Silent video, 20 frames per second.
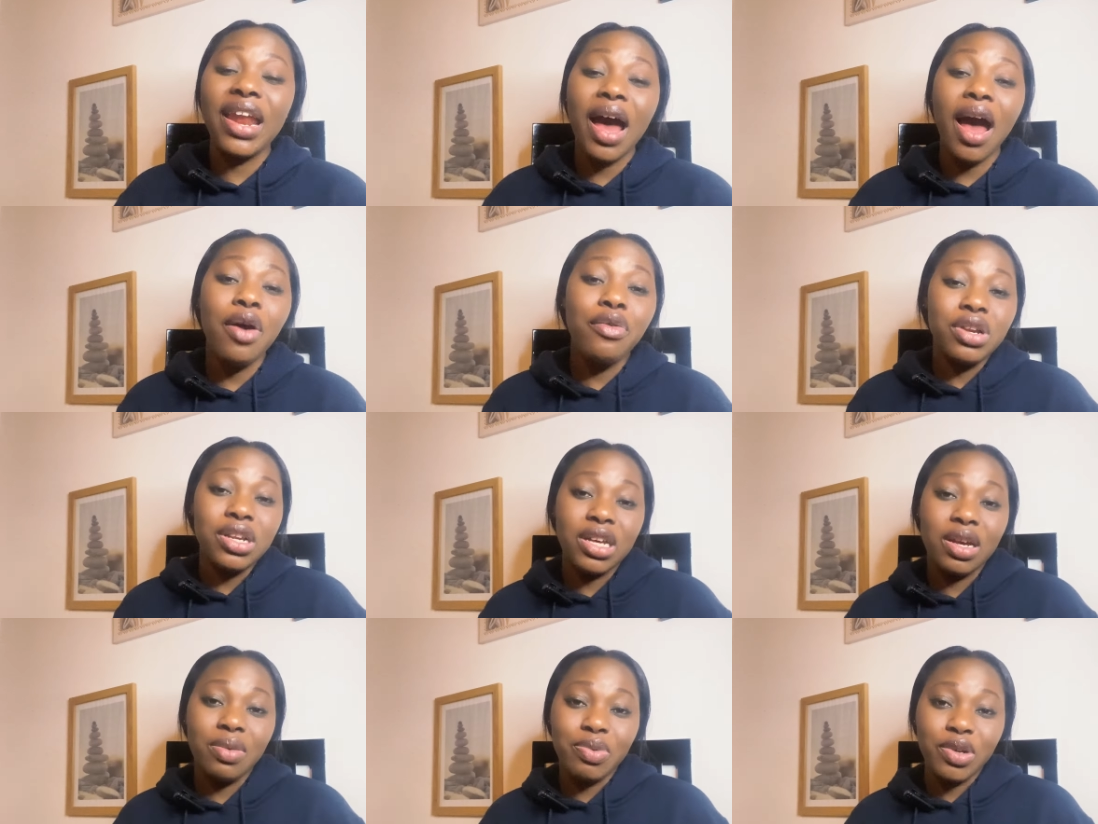I
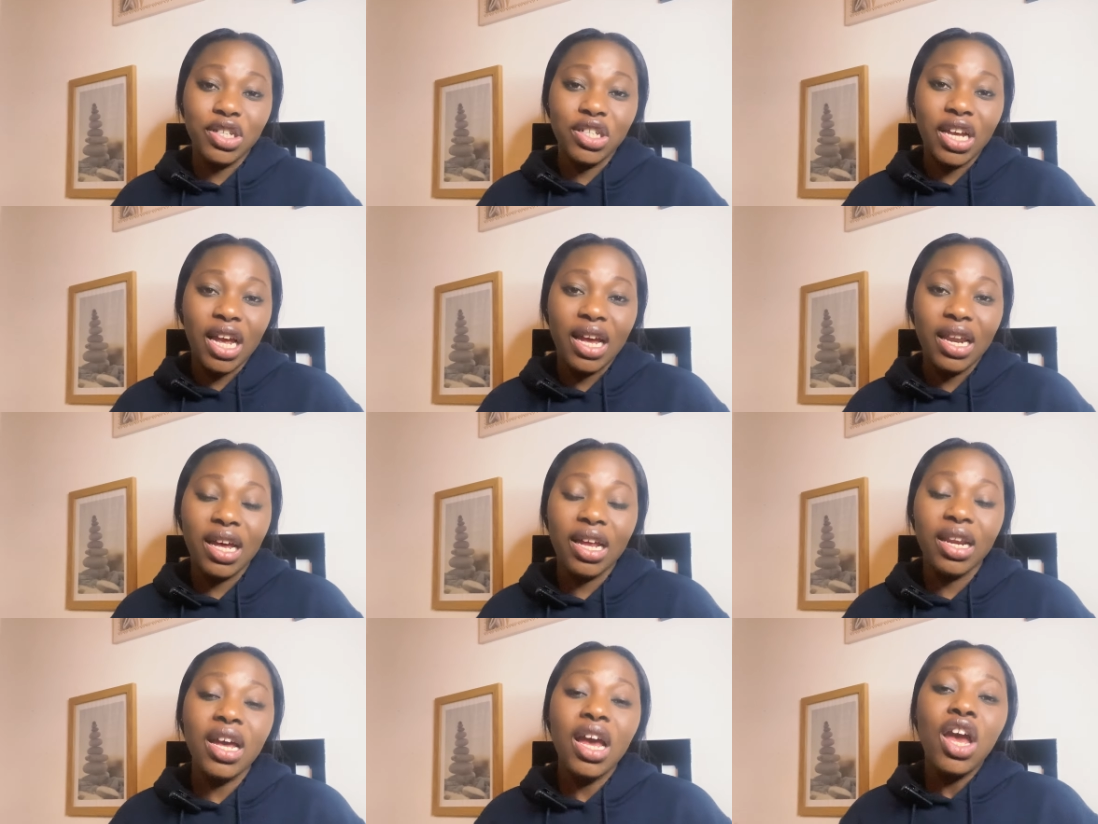really
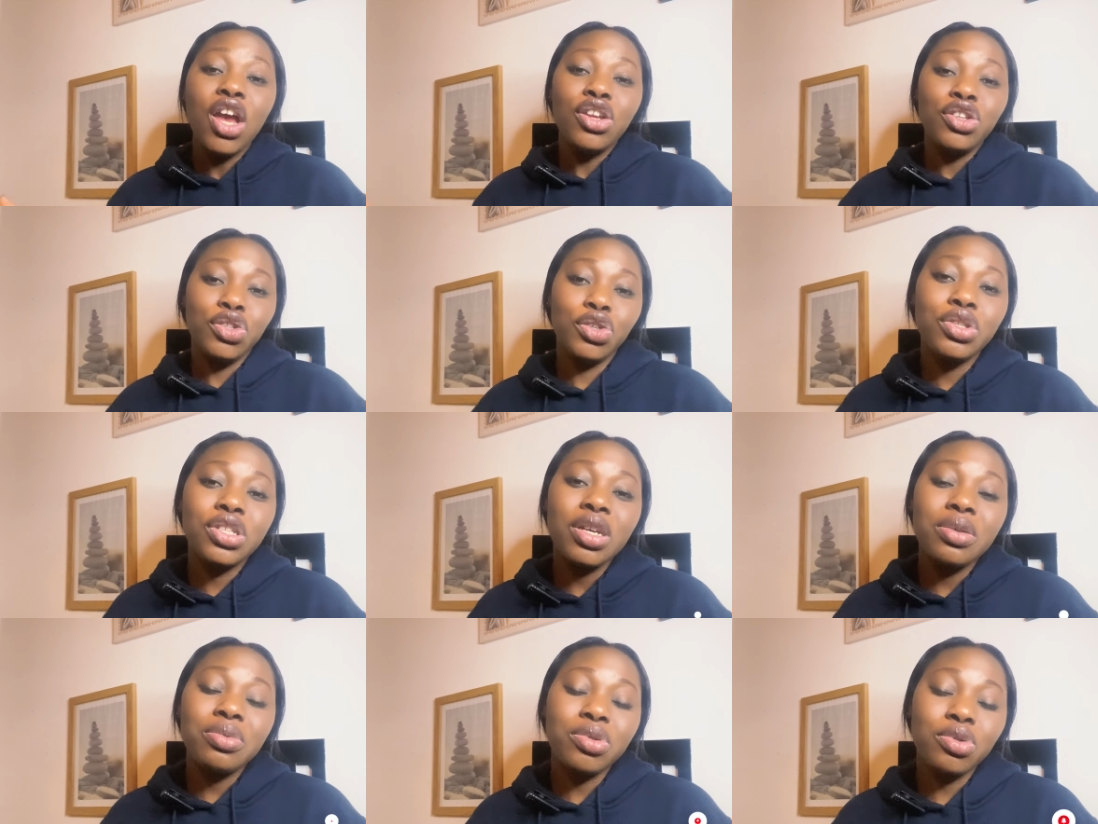appreciate it.
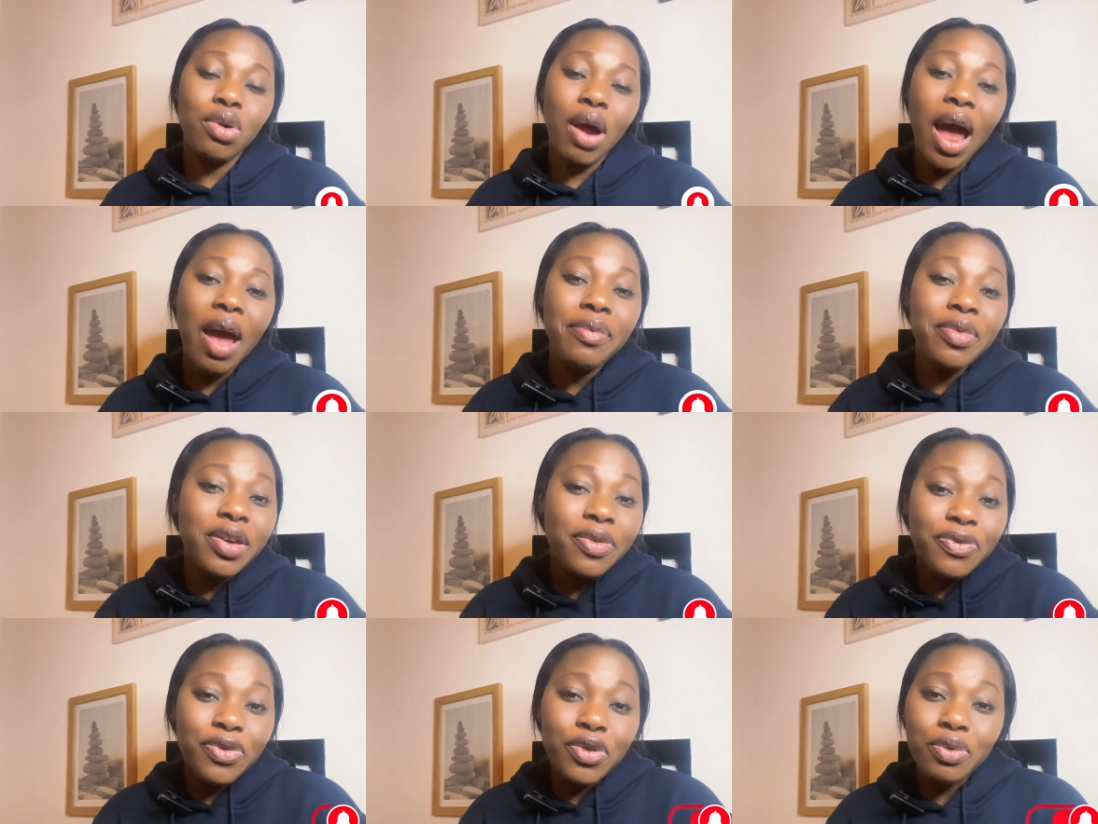Do
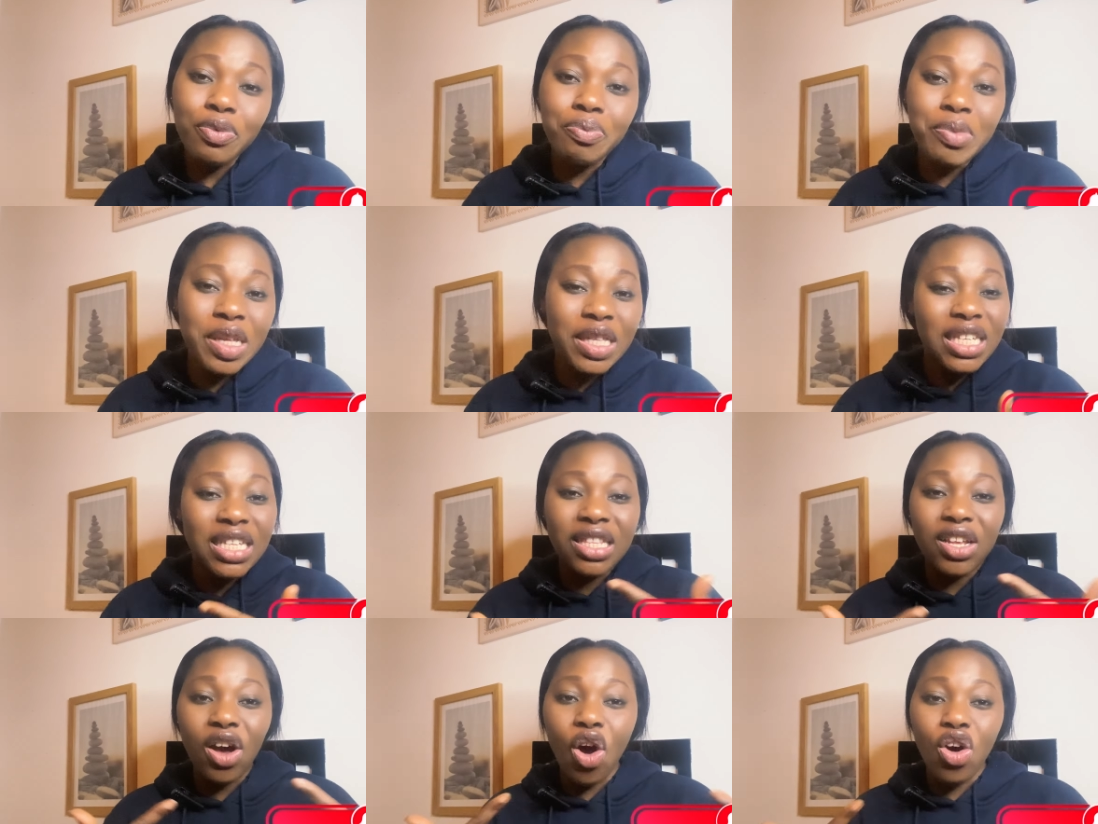subscribe if you're
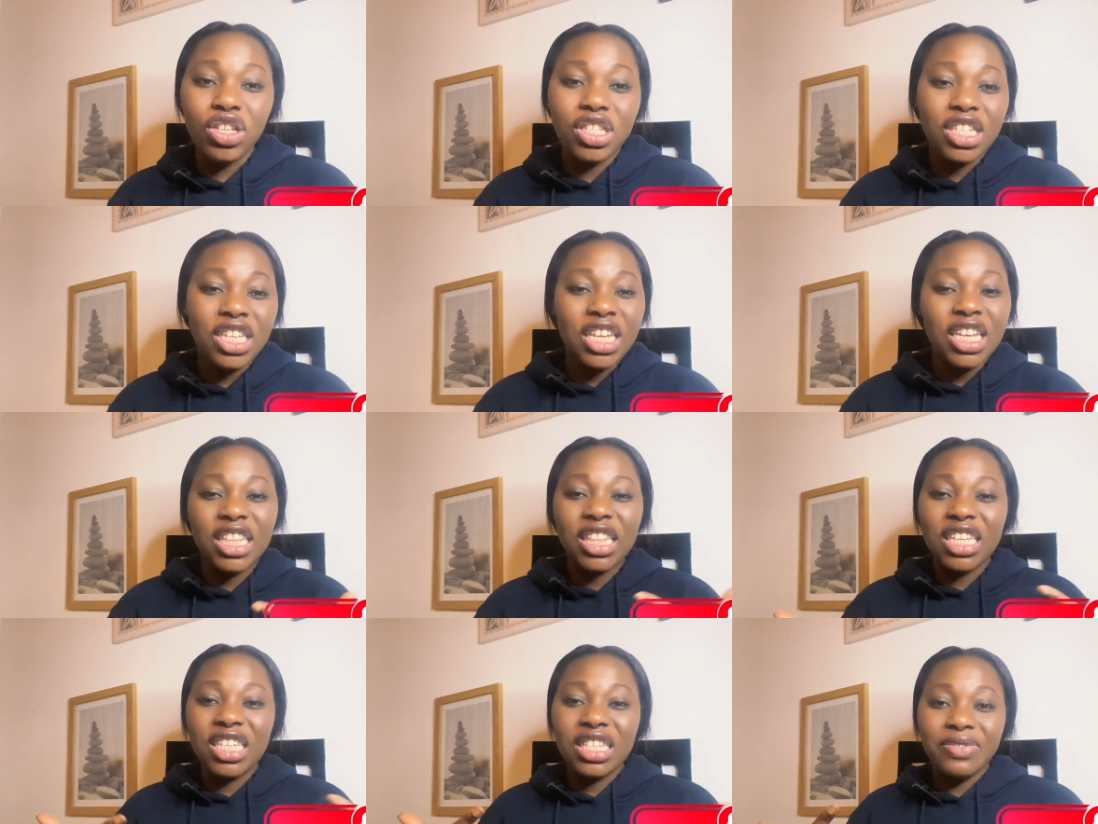meeting or
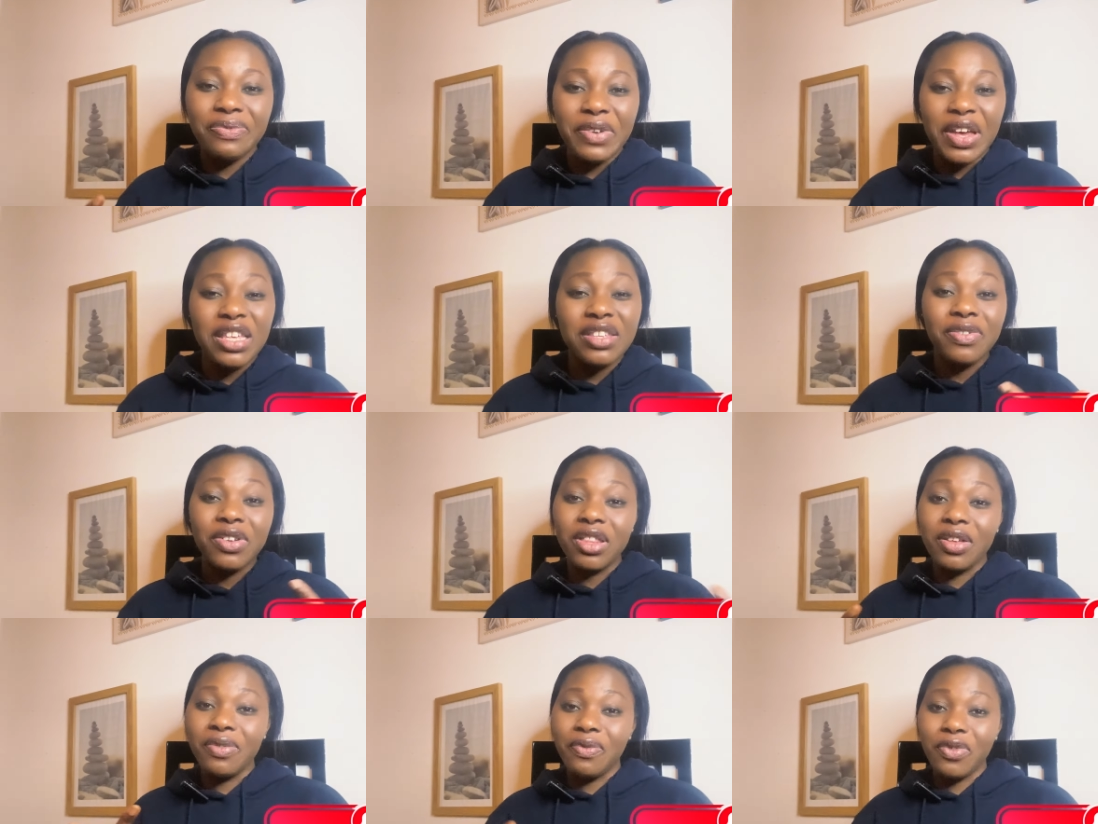seeing this face
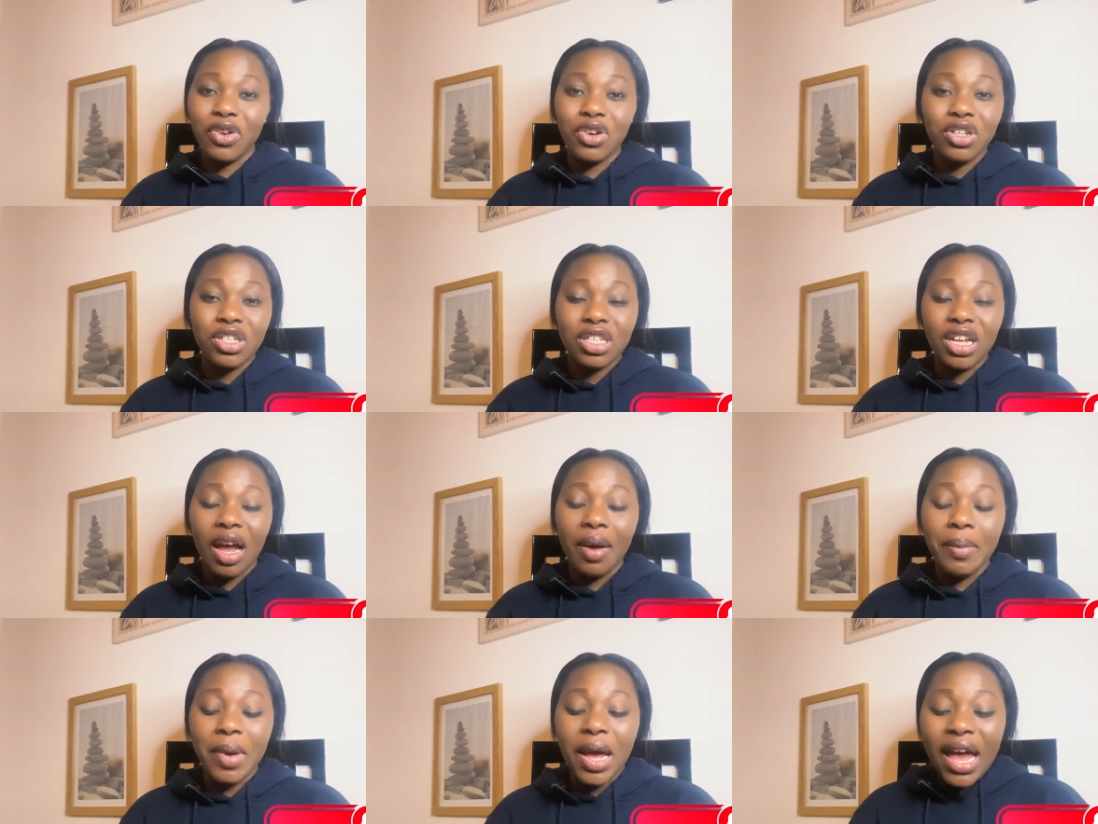for the first
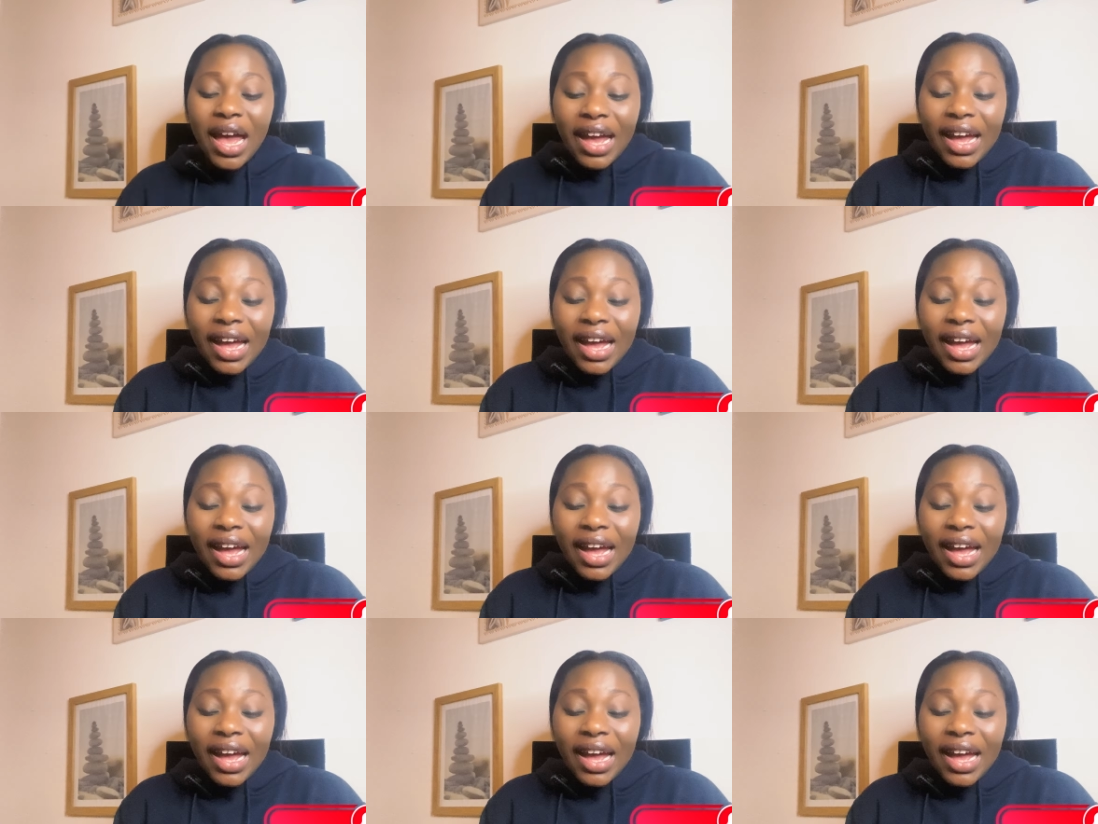time.